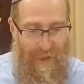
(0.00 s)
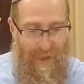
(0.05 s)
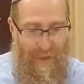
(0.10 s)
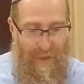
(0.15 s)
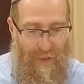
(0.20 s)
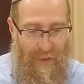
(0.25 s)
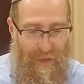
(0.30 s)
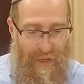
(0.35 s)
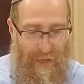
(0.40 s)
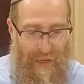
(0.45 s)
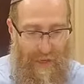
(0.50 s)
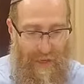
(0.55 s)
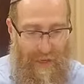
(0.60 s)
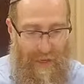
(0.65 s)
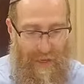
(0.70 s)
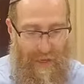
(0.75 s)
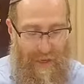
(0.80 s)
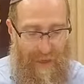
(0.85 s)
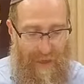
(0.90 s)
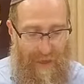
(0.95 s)

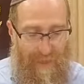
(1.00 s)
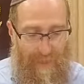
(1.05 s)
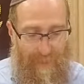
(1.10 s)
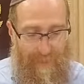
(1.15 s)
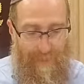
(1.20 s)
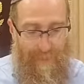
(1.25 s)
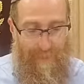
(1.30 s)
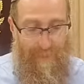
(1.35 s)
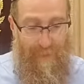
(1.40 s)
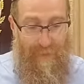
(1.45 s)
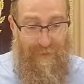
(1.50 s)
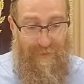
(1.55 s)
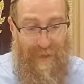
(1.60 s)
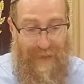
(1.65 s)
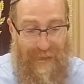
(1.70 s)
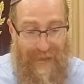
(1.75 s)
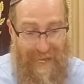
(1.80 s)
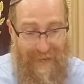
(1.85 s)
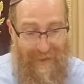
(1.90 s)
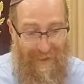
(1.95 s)
the
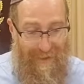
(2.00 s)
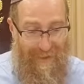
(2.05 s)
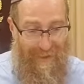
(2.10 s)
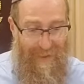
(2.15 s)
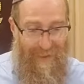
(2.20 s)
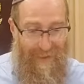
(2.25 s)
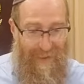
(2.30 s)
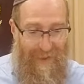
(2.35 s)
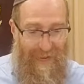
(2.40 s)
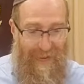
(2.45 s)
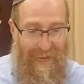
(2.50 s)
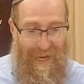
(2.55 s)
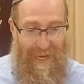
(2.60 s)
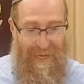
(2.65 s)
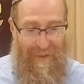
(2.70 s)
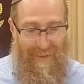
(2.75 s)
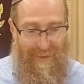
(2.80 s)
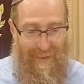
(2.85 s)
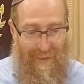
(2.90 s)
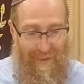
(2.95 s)
tail
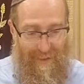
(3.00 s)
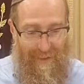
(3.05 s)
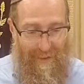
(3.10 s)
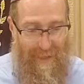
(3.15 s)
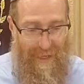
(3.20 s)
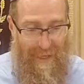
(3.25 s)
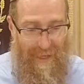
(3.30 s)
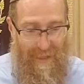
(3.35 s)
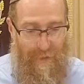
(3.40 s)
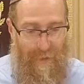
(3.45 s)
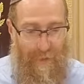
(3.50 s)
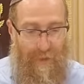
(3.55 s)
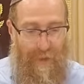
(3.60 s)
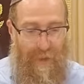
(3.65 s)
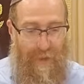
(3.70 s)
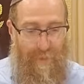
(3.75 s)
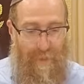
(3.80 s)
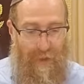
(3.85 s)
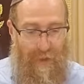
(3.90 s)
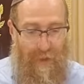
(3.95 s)
and the other leg.
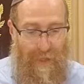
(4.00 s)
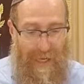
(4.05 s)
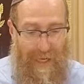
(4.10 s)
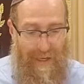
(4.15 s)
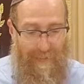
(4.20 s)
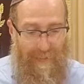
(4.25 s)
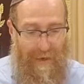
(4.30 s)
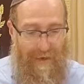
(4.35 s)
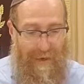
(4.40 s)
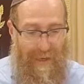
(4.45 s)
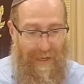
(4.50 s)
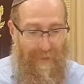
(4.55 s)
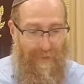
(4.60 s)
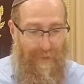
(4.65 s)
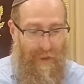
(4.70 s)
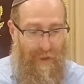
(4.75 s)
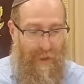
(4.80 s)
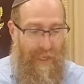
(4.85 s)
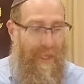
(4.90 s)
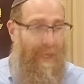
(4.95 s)
Ha'uketz b'shnayim v'haregel
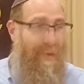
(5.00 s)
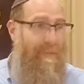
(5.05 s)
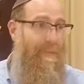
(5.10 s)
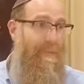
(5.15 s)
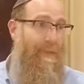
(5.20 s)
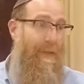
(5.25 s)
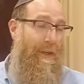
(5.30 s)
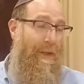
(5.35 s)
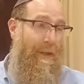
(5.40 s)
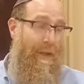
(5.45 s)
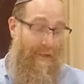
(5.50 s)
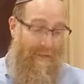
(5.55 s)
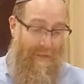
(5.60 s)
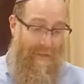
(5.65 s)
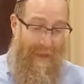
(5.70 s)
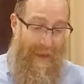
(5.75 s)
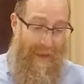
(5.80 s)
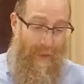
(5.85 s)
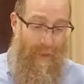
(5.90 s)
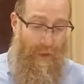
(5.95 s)
b'shnayim.
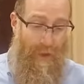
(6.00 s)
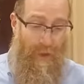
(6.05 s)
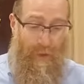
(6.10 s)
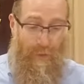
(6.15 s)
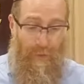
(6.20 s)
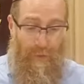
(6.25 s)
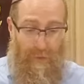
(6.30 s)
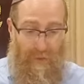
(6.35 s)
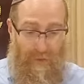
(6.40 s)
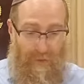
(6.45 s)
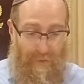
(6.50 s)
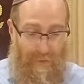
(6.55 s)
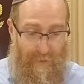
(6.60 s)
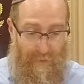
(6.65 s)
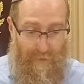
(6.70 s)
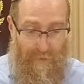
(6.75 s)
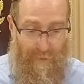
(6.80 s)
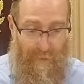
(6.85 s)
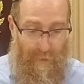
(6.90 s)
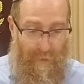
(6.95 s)
The tail with two, the
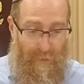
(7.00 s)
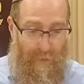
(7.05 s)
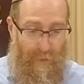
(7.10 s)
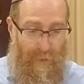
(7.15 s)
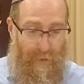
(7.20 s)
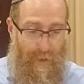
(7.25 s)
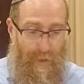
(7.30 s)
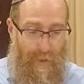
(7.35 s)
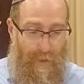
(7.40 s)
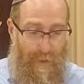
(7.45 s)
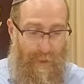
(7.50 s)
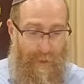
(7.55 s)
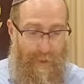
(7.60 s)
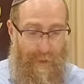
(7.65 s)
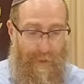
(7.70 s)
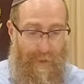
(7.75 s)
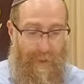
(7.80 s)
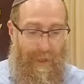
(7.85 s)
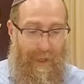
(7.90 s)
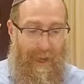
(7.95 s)
foot with two.
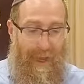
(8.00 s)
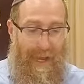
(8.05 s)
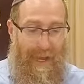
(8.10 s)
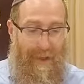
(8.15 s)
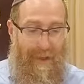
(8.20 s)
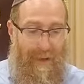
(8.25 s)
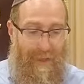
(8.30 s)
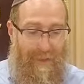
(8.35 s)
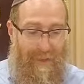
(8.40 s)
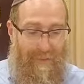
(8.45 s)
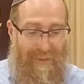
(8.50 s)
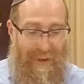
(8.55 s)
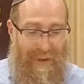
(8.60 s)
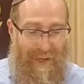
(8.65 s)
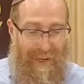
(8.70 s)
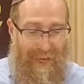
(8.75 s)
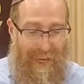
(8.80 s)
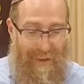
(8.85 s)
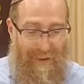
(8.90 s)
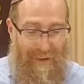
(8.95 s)
Ha'chazav
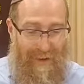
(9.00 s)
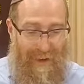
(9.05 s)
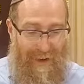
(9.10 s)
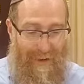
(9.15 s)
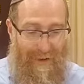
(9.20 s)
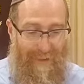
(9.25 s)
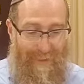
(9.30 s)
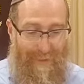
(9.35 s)
ha'agera.